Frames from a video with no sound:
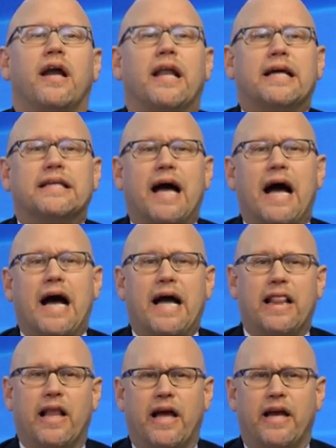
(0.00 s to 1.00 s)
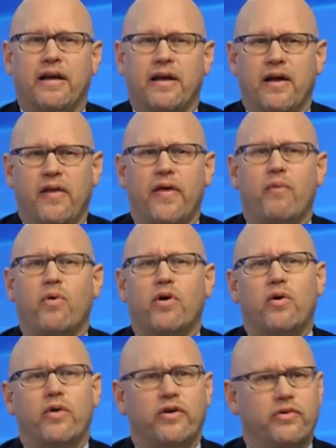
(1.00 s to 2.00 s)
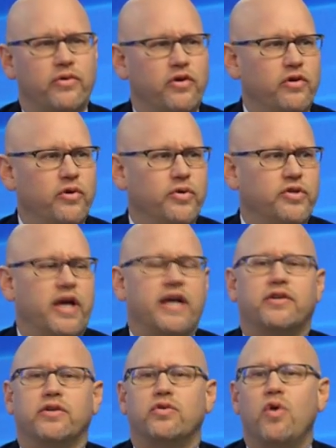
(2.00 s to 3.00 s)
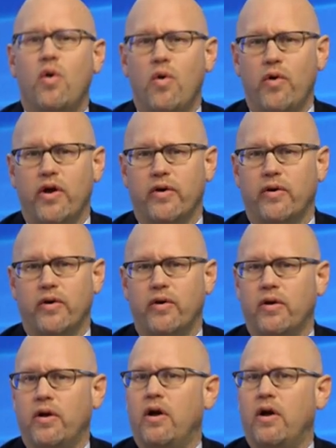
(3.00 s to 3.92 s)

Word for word: I'd like to highlight that we're going to use a tutorial